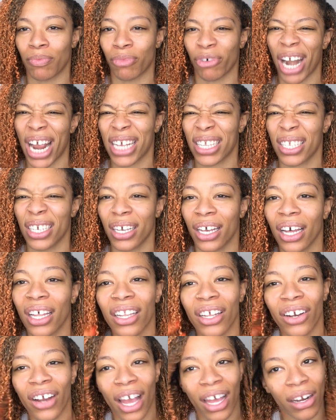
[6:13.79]
brassy
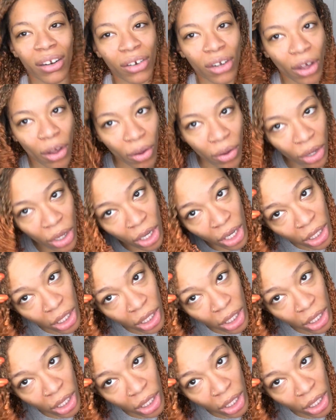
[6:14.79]
color. I don't know.